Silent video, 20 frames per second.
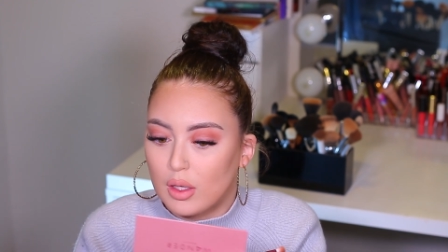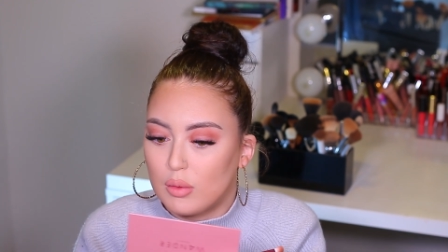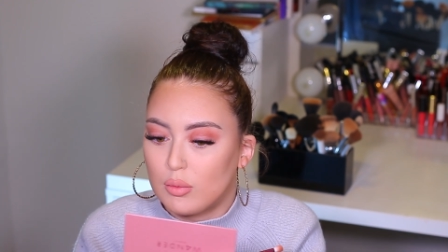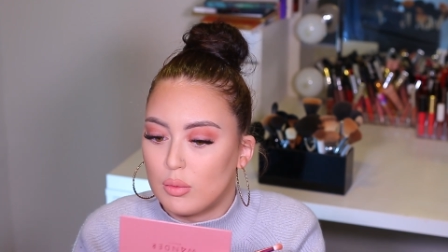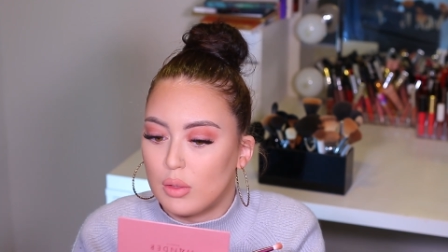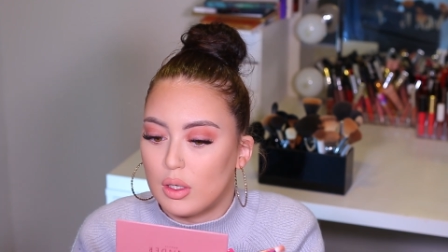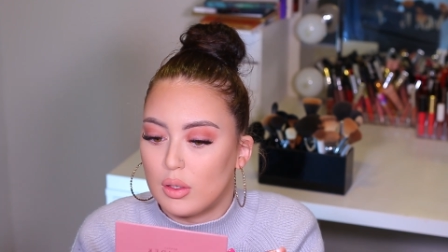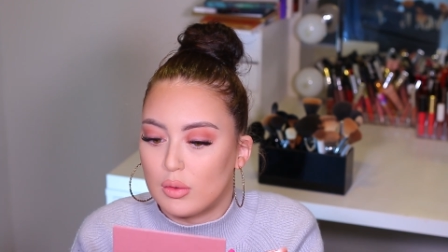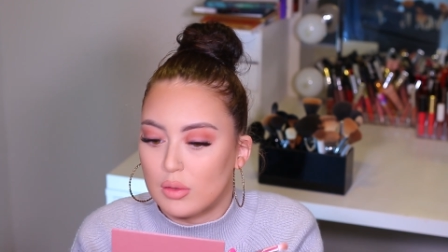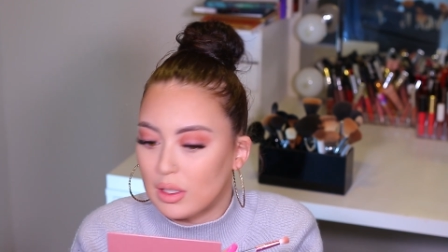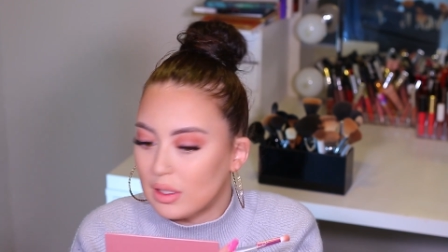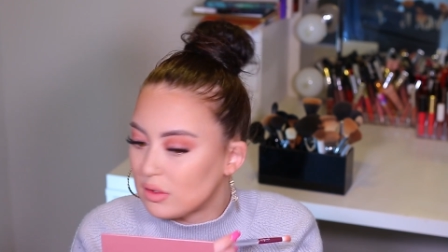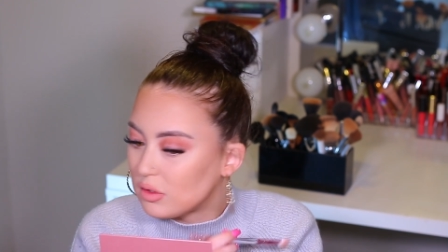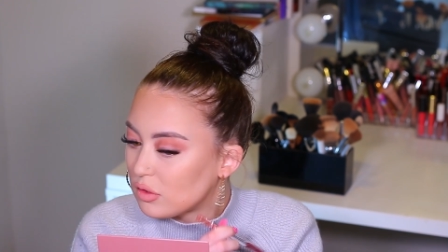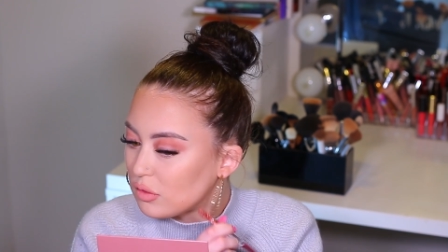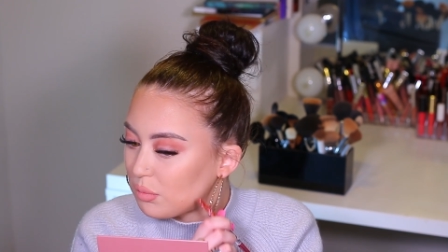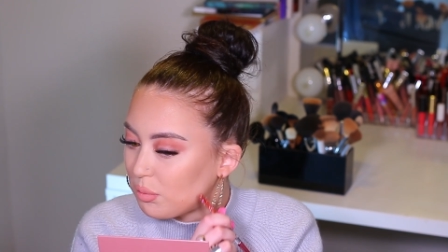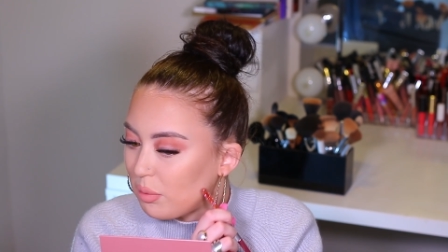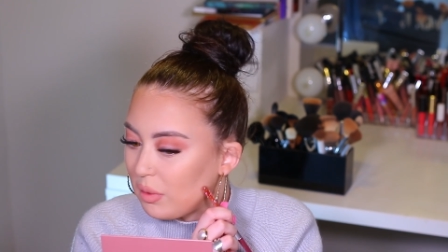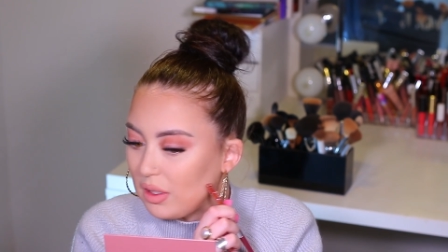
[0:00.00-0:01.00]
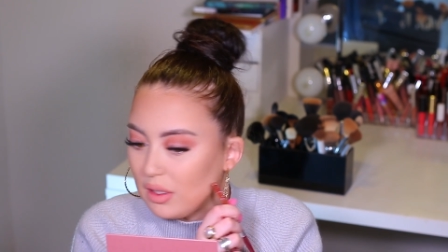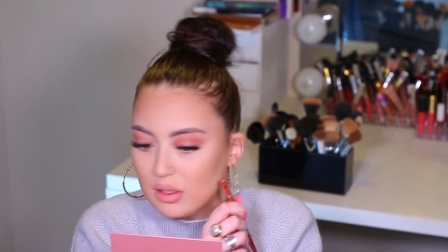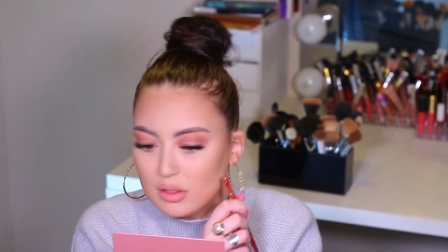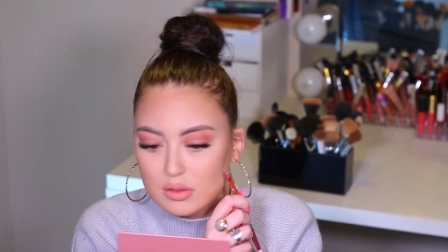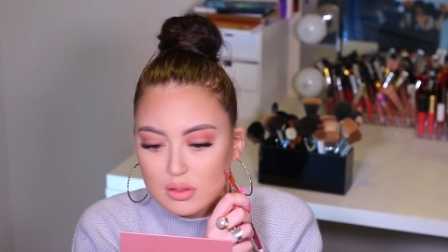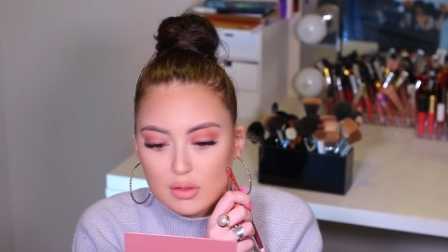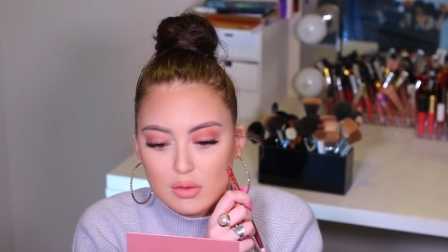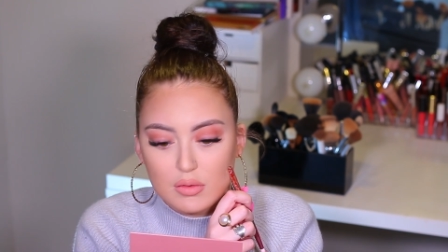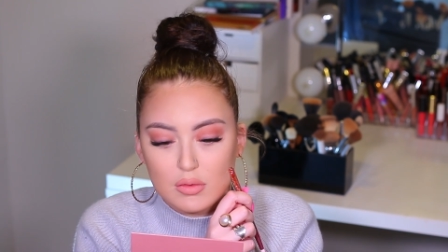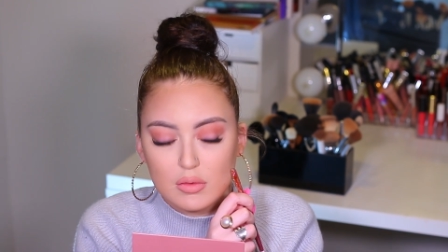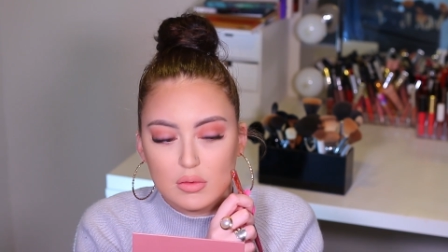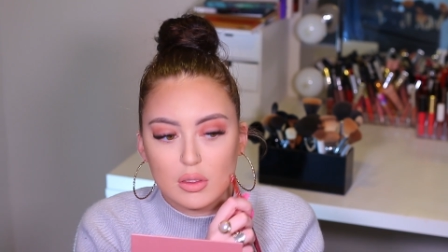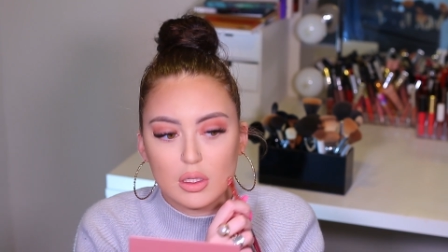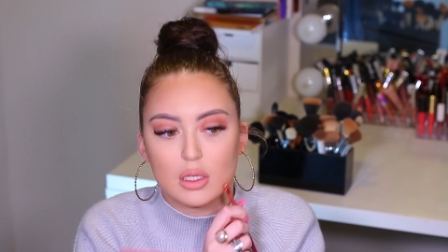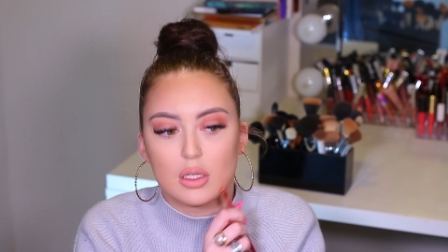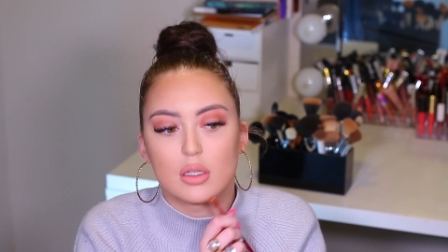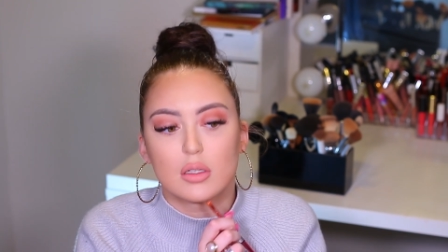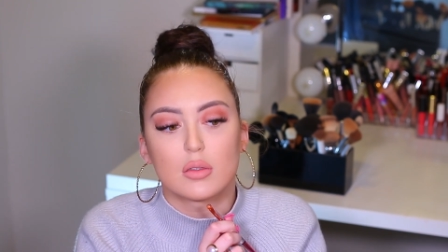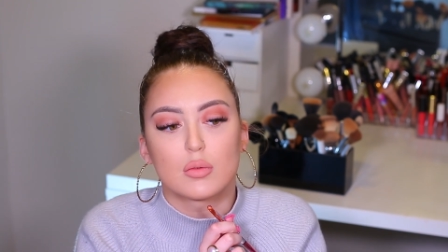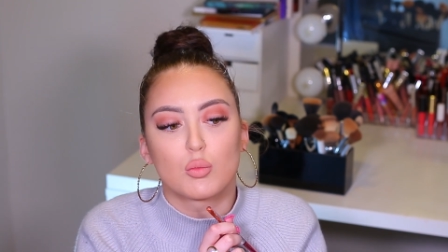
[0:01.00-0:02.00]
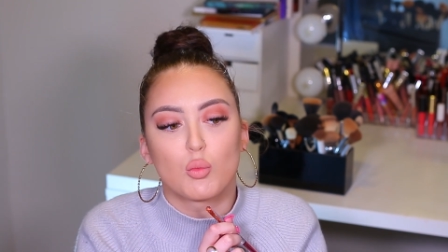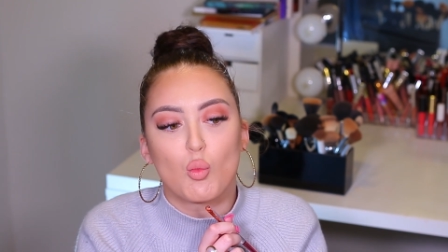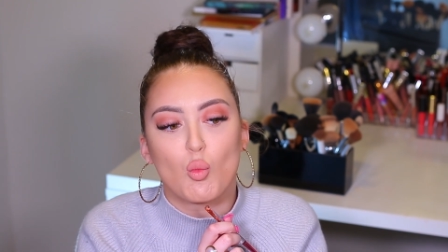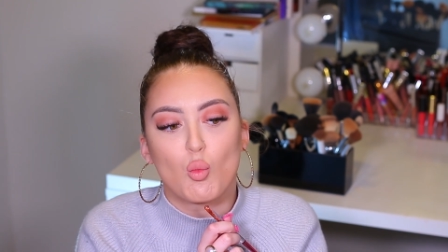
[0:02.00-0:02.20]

Whoa, I just peeked, like...